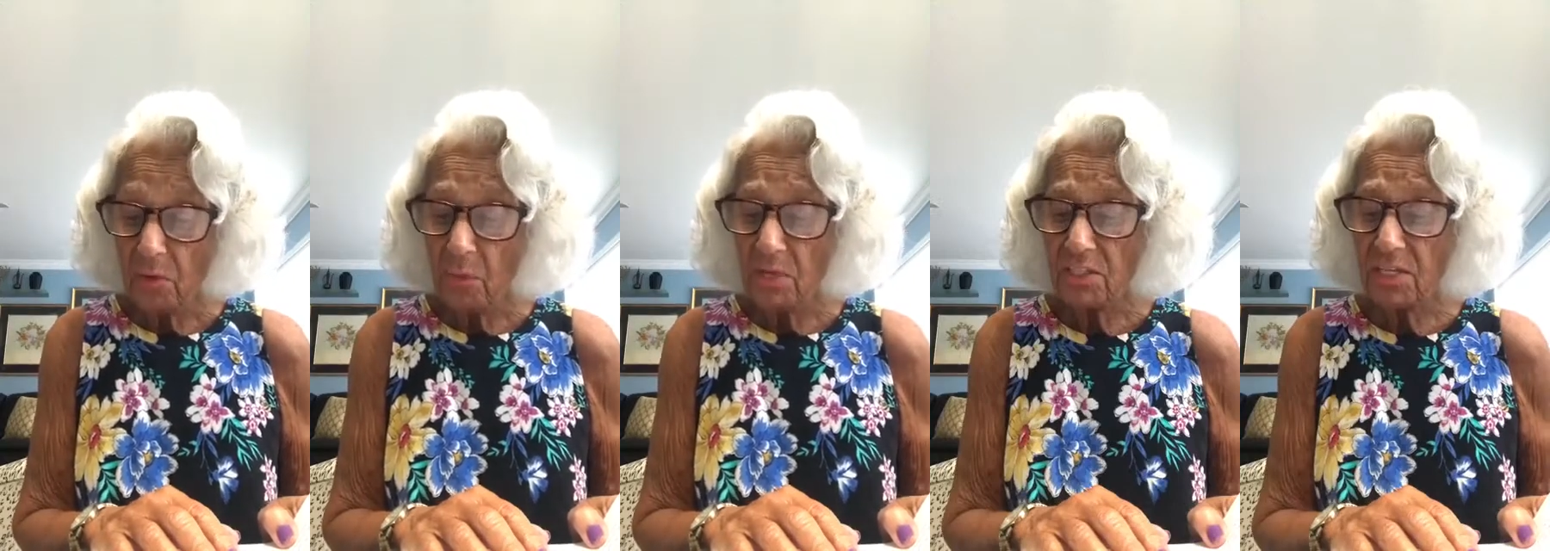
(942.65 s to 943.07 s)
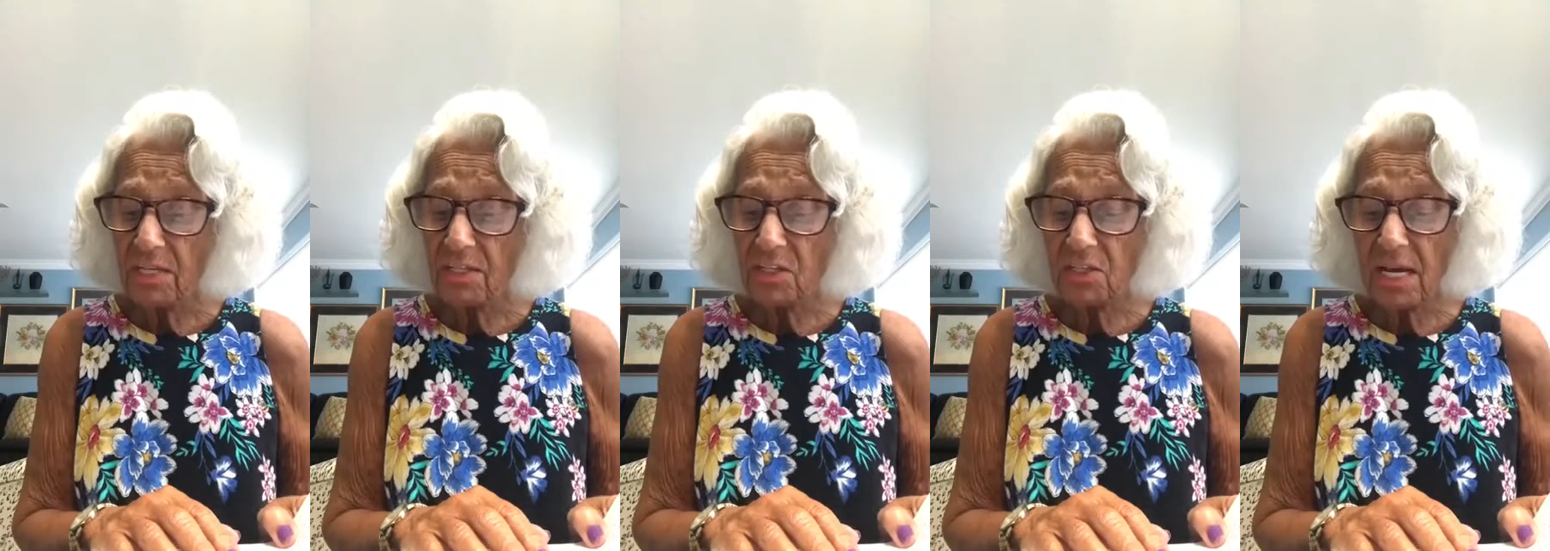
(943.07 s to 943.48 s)
Once I
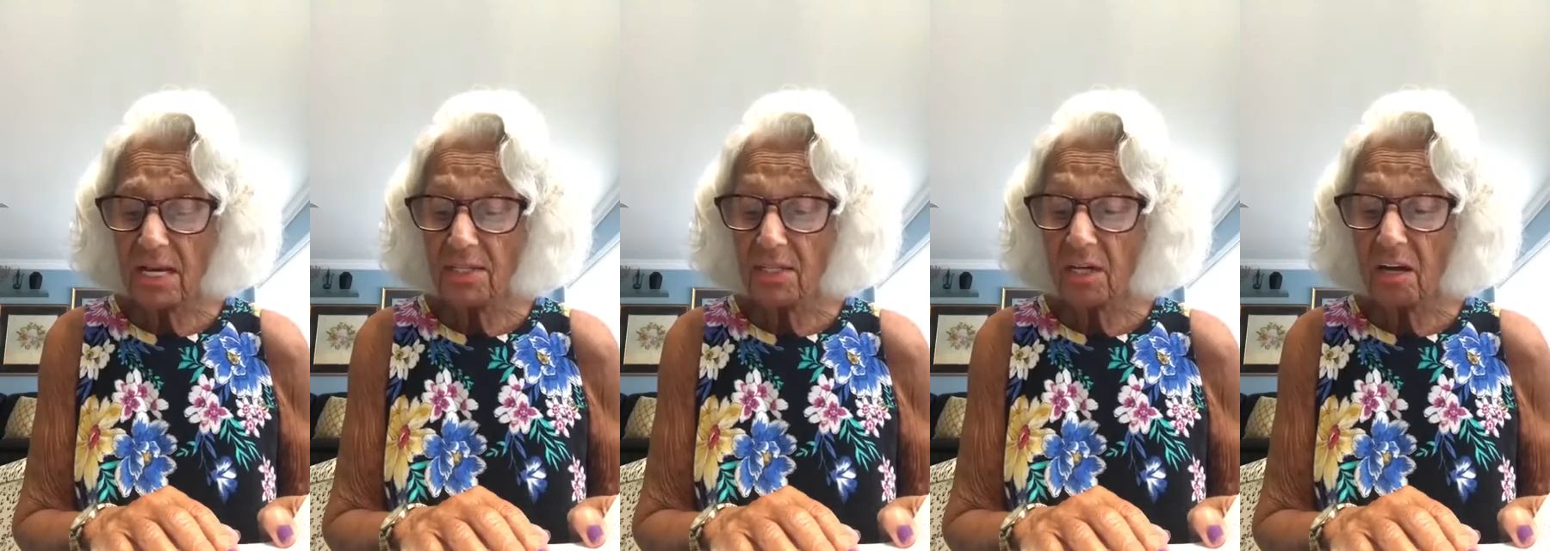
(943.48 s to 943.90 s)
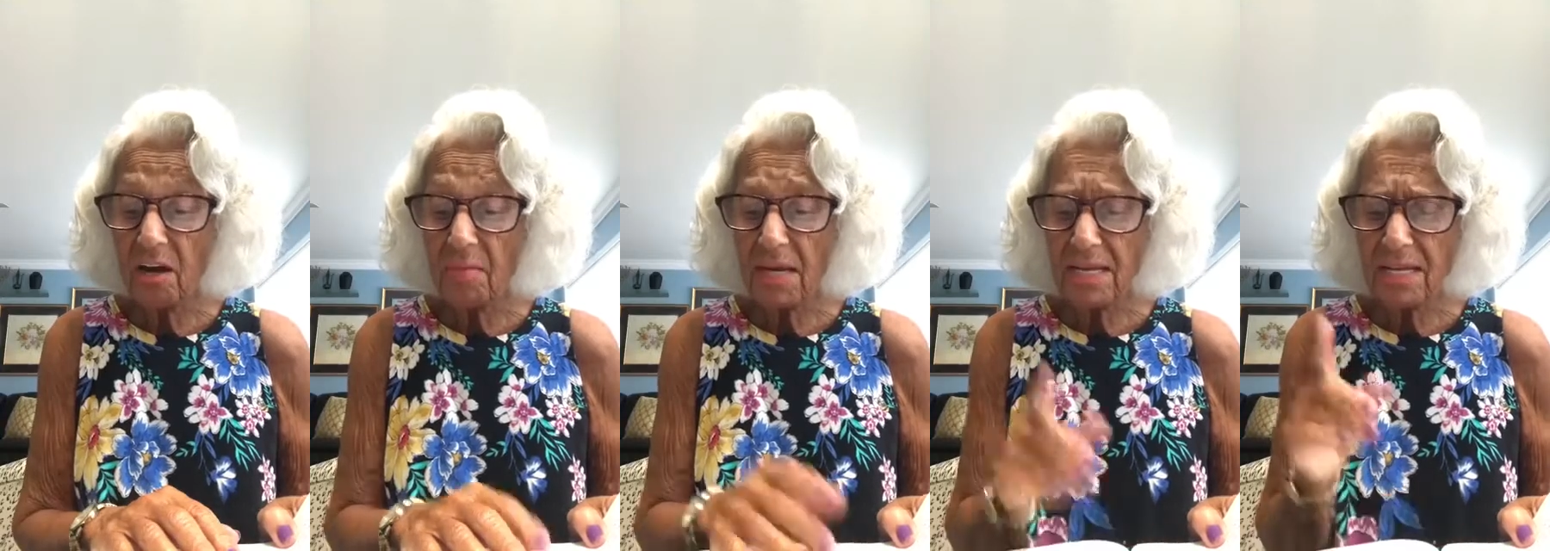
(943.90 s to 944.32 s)
decided to
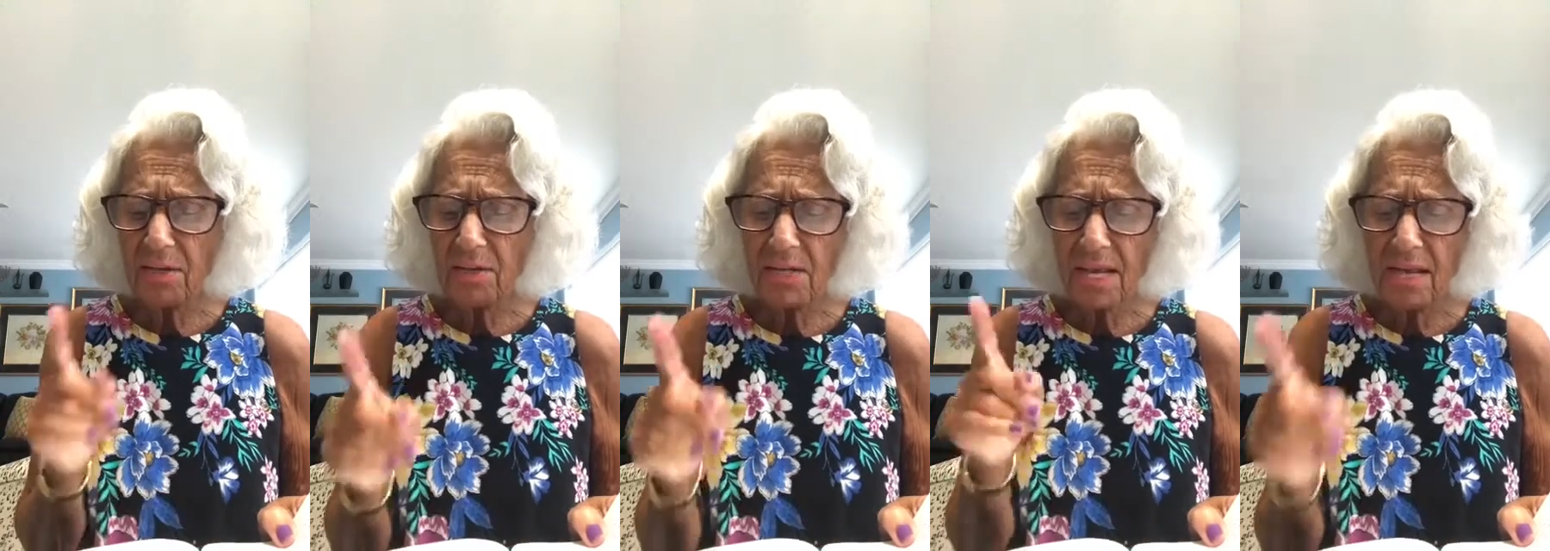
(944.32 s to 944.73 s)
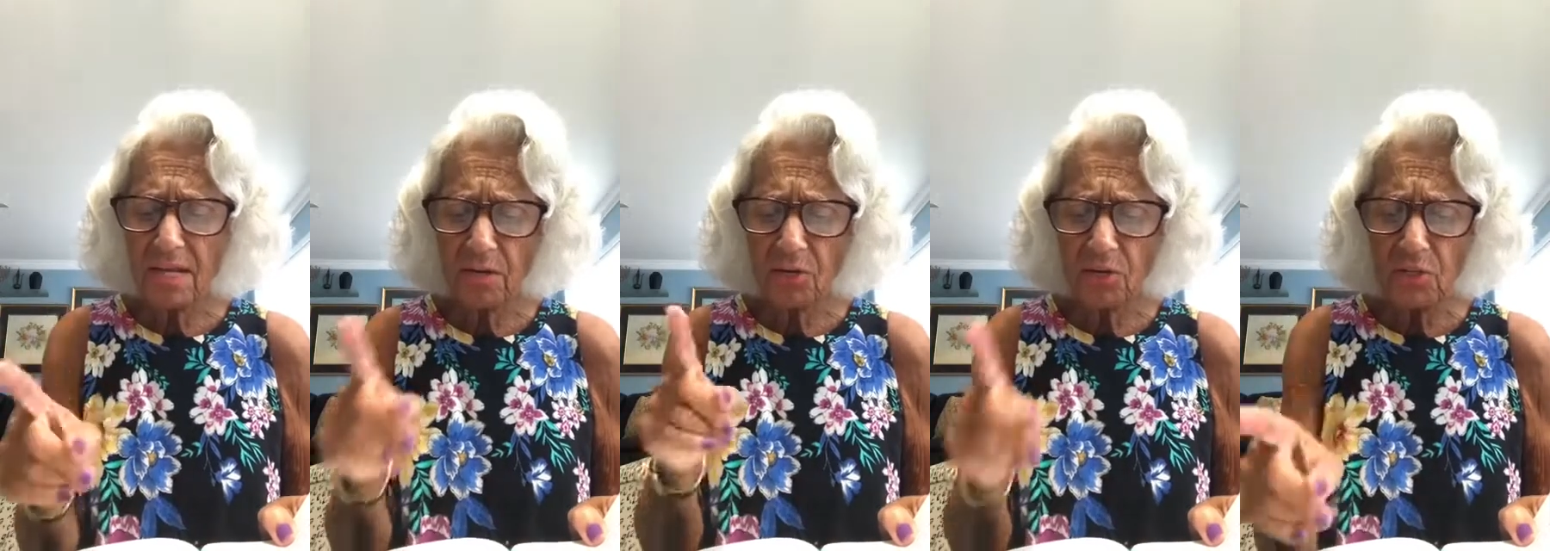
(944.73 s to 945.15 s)
come, I didn't get
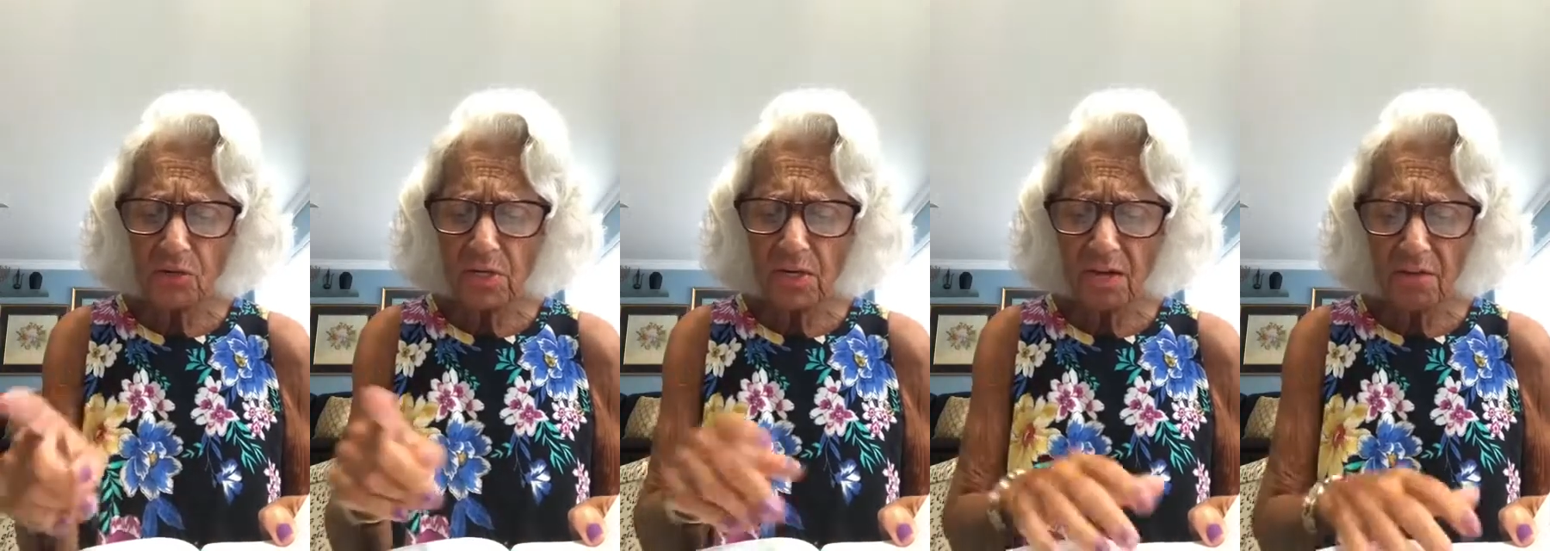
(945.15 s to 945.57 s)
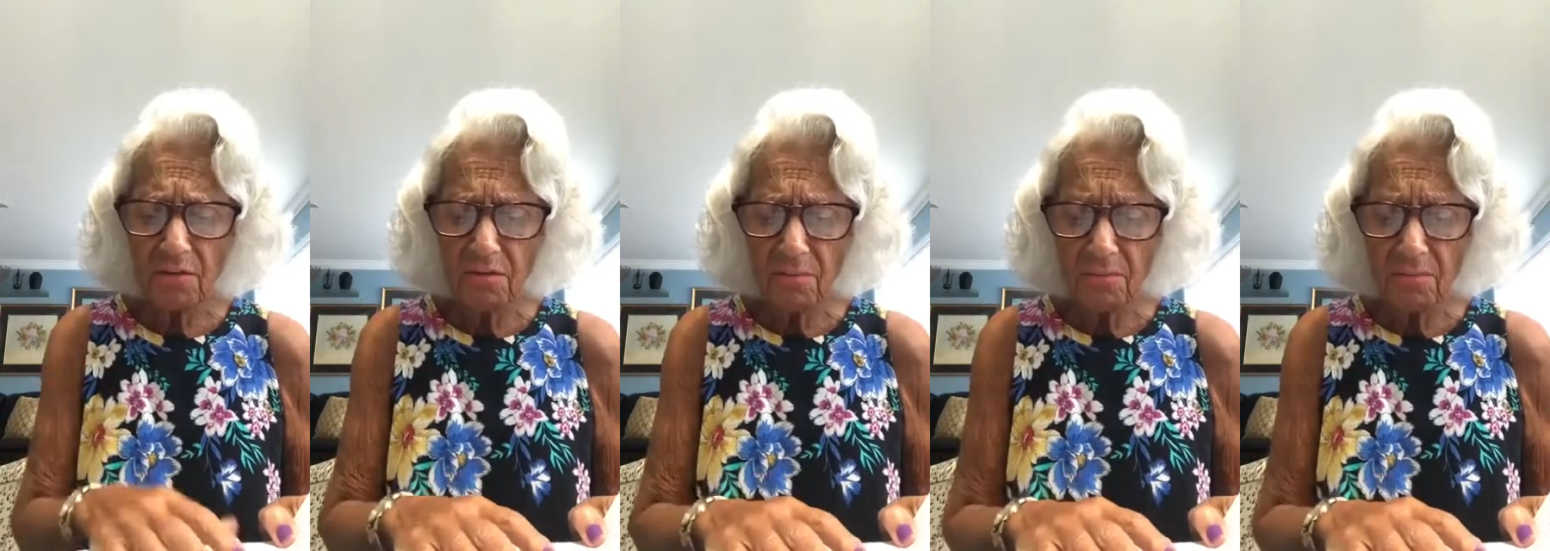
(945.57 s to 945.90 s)
here soon enough.